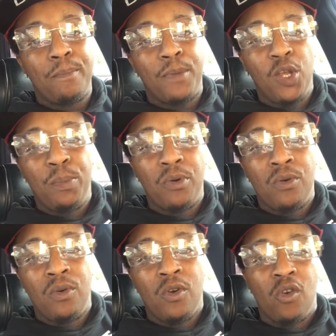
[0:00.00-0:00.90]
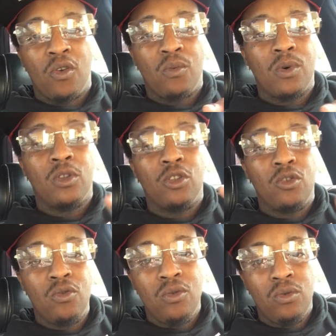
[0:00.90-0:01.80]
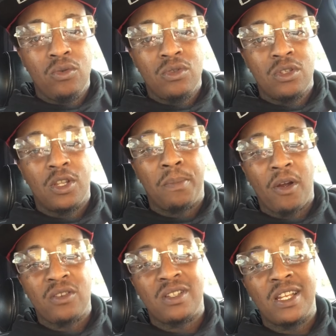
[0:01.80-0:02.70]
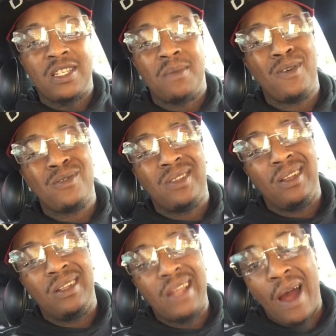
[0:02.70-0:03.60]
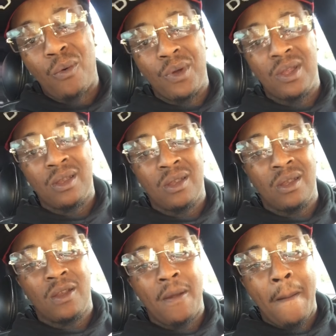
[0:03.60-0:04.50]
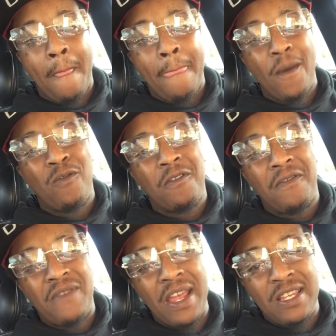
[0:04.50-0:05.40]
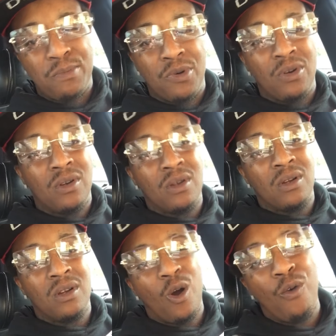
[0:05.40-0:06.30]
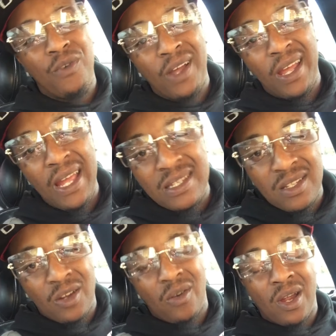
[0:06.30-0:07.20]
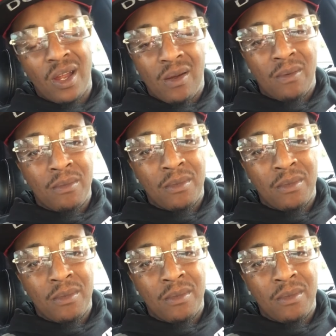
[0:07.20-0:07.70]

People will lose the person they're supposed to die with over Facebook, over Instagram.